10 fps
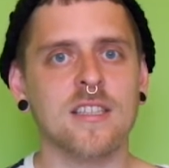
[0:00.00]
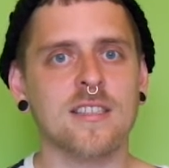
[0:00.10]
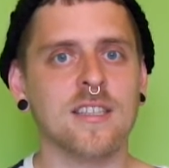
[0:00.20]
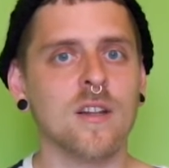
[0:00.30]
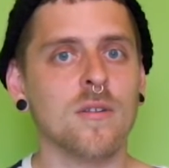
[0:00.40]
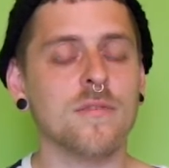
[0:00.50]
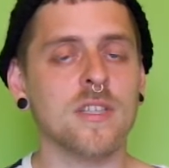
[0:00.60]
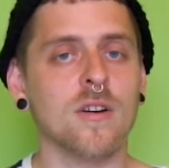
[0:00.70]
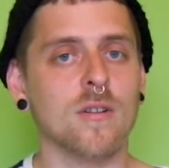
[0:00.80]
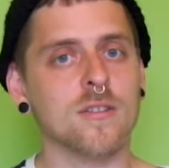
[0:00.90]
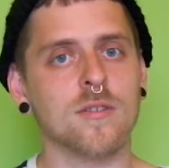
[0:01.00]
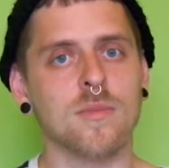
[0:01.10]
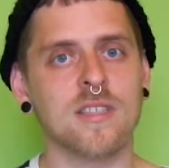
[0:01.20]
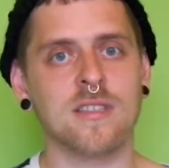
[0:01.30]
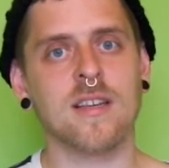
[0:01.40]
celownik also
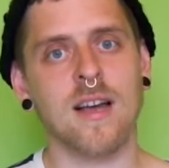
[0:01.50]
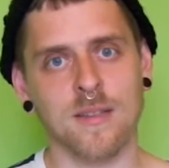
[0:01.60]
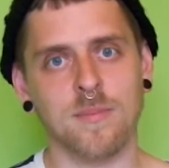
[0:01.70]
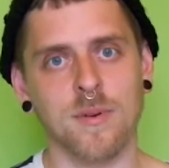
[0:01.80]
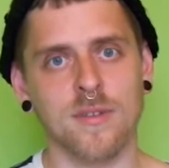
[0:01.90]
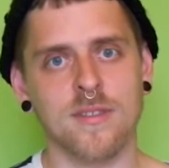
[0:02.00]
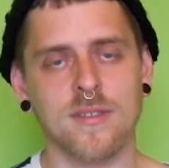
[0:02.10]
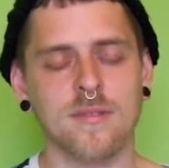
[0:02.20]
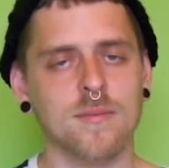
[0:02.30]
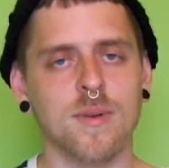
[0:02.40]
means gunpoint,